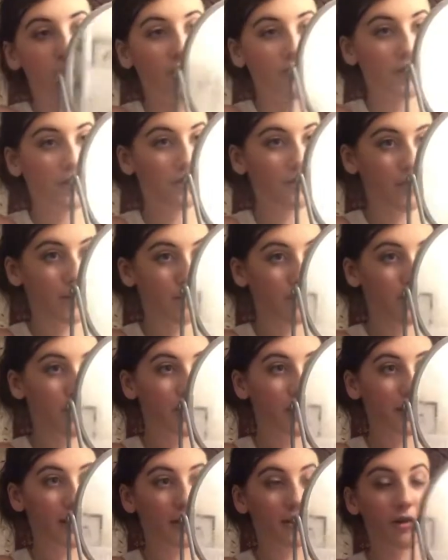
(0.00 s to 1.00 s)
I've got the
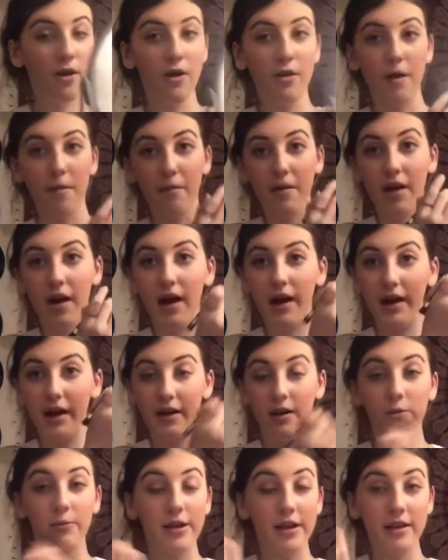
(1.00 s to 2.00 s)
point, I know that my
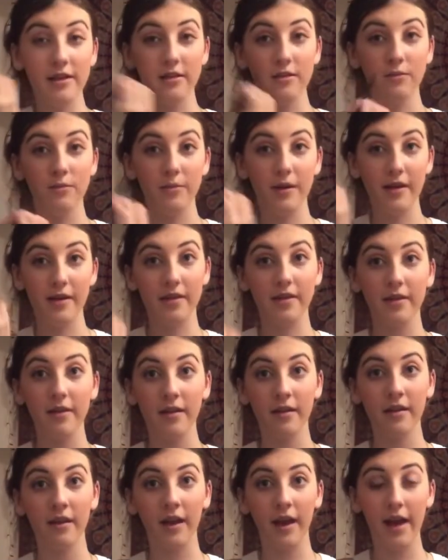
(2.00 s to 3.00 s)
eyeliner wings will be in
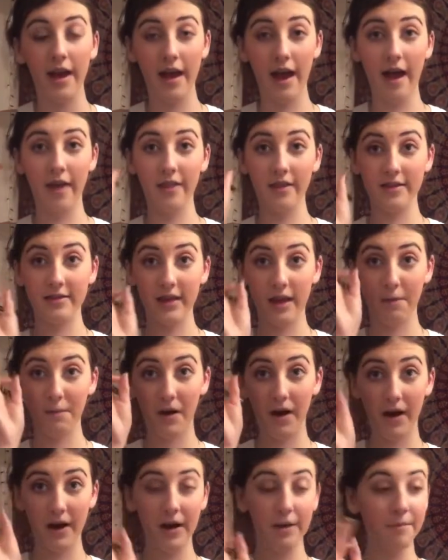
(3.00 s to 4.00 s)
like at the same
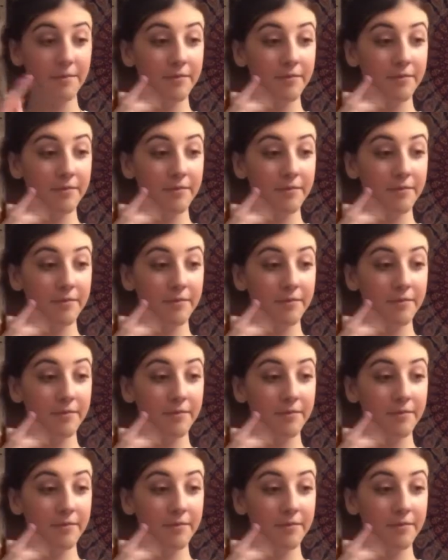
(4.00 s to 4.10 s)
height.